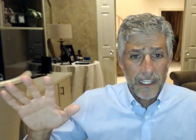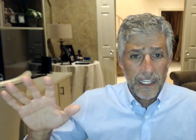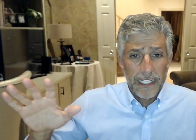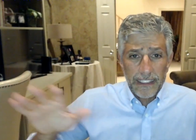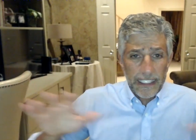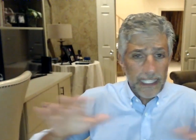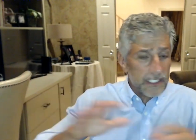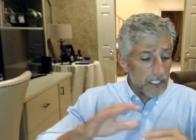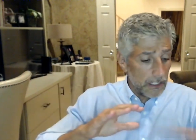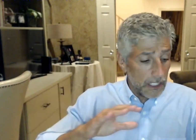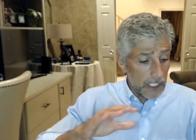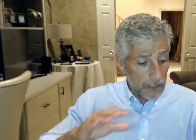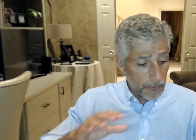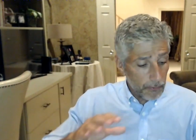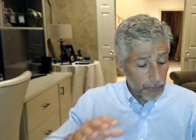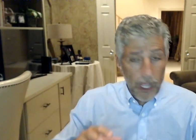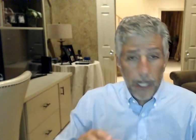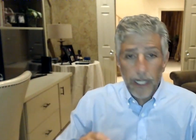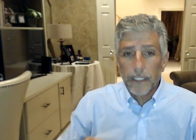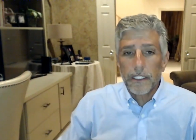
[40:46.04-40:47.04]
This
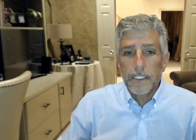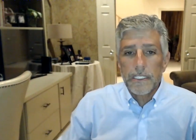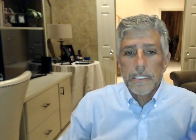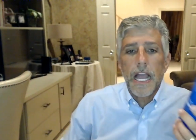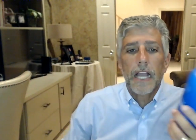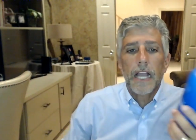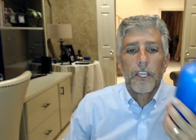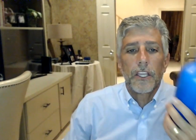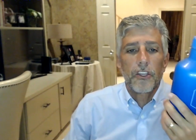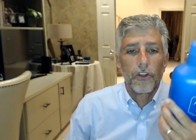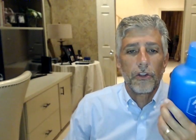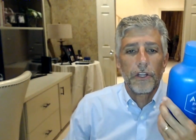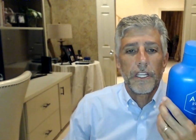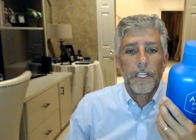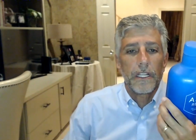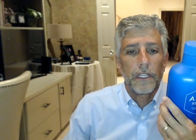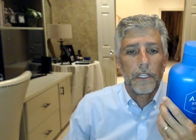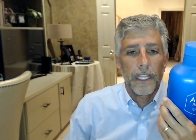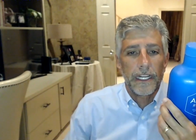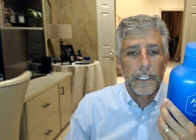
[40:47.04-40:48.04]
product does not cure or
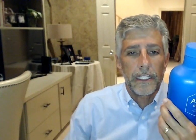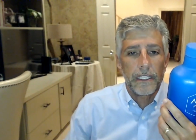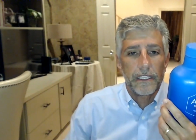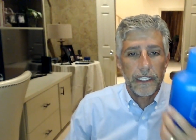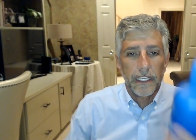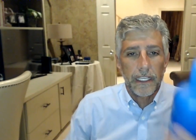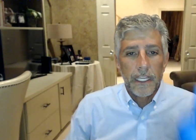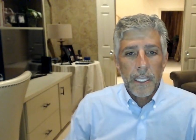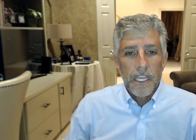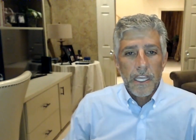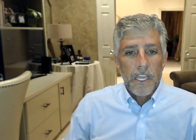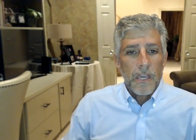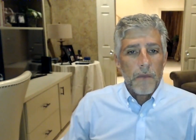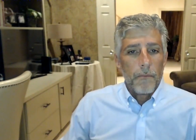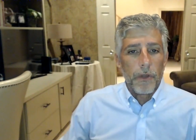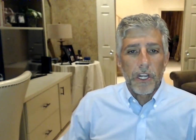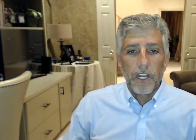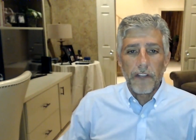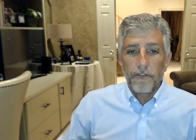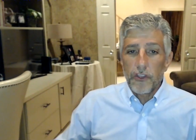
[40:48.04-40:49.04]
heal anything.
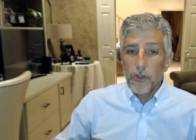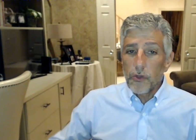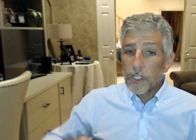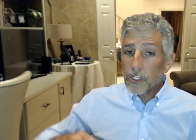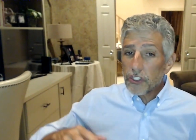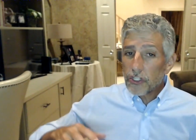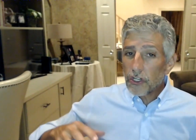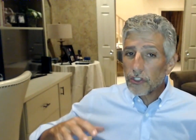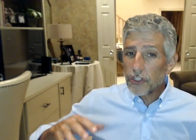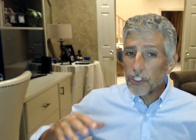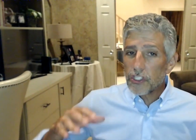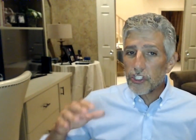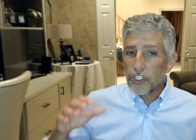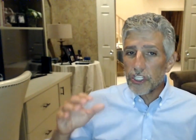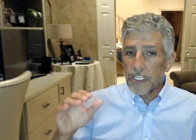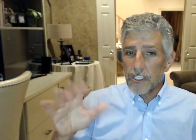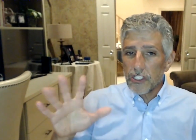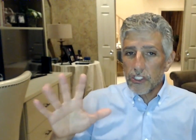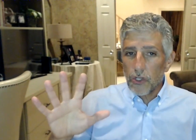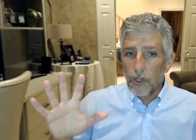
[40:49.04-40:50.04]
But if you can turn the
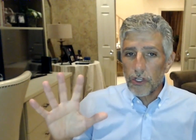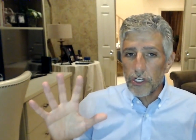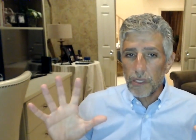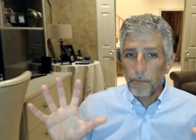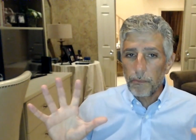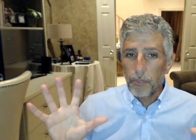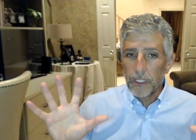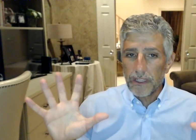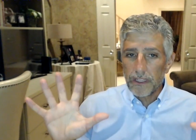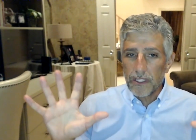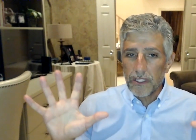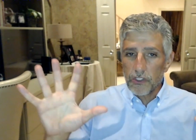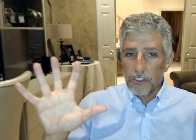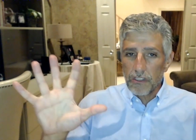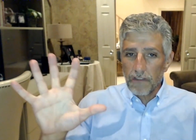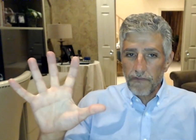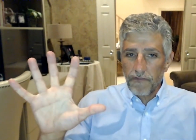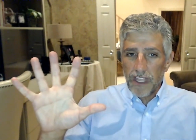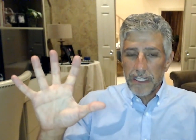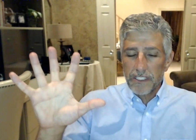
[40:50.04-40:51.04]
genes on to put those
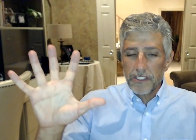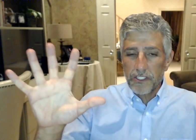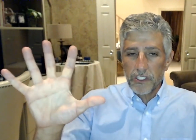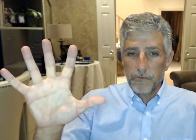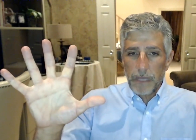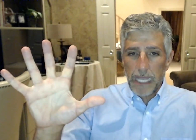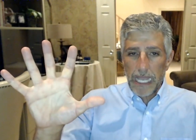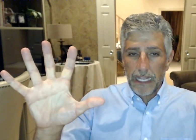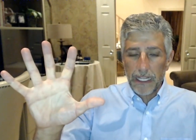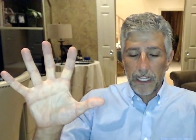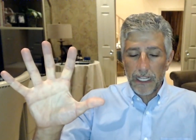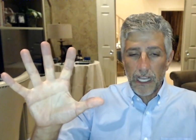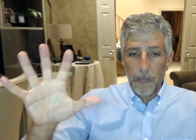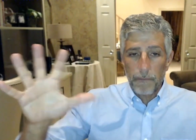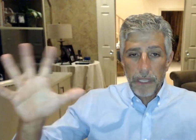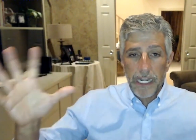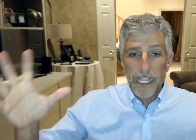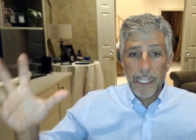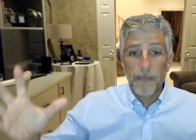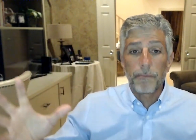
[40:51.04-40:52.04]
defenses back up
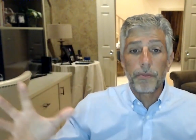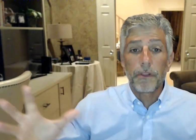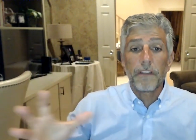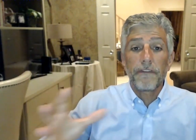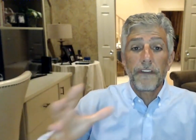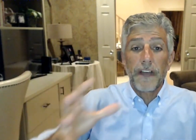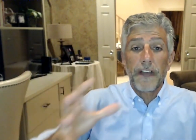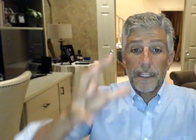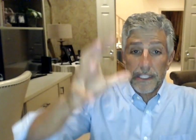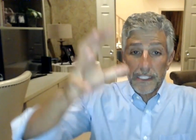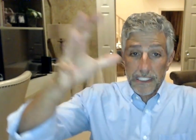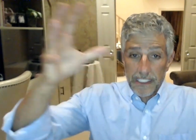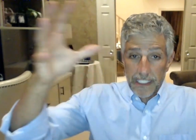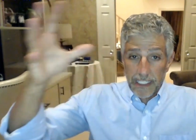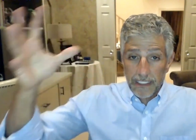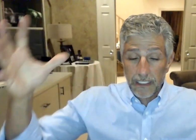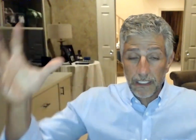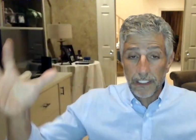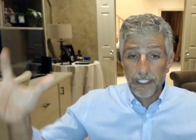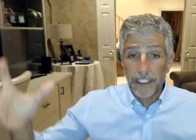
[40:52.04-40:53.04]
and amplify the
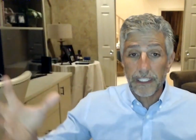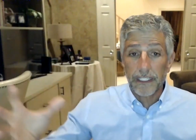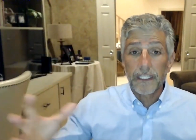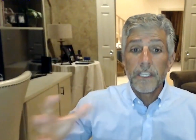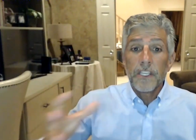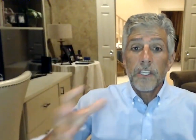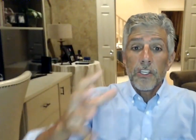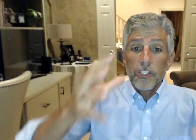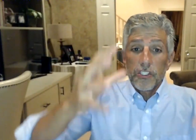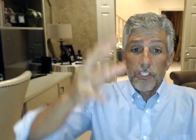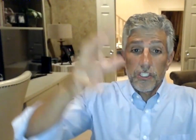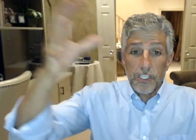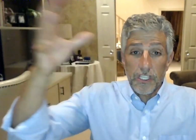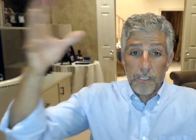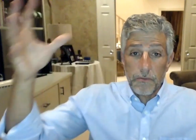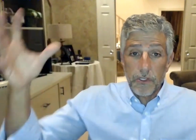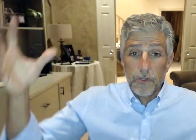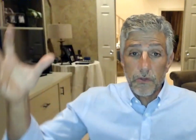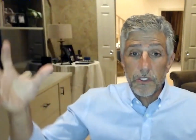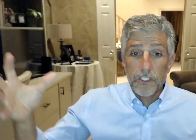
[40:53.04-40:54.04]
signaling so the
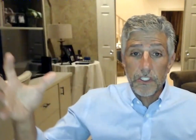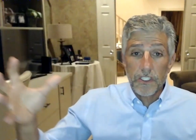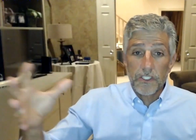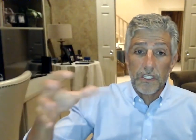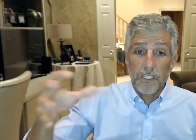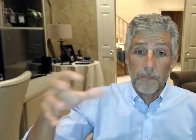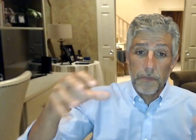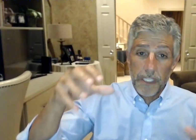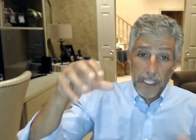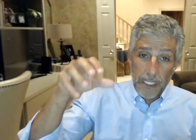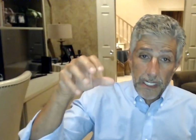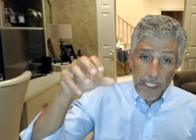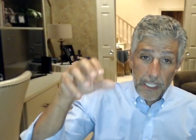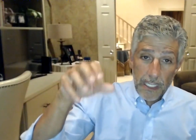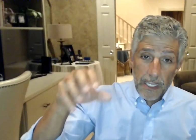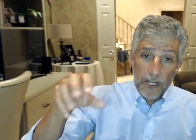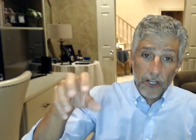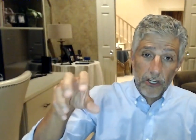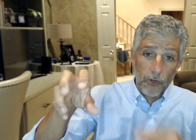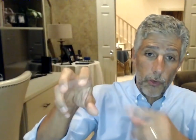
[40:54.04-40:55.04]
immune system can
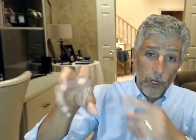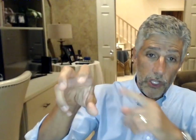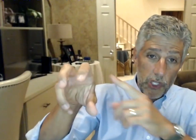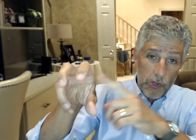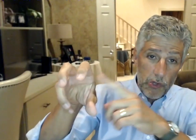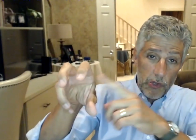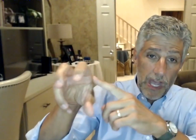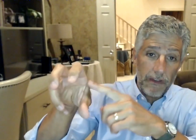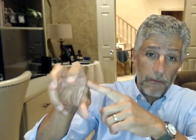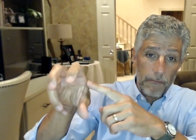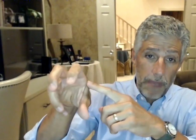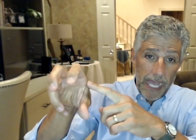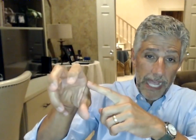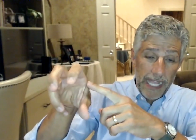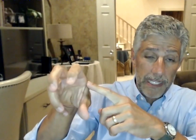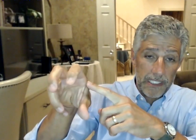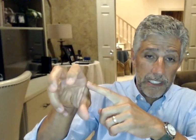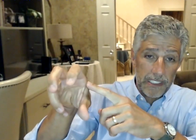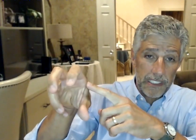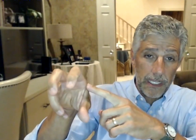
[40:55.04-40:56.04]
hear when you have a
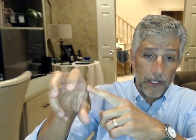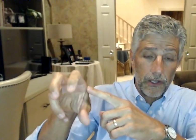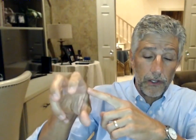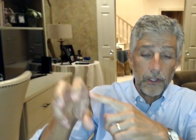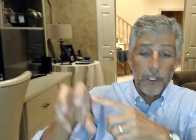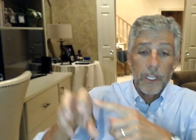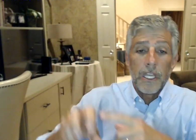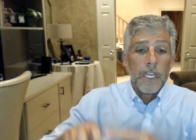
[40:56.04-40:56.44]
bad cell,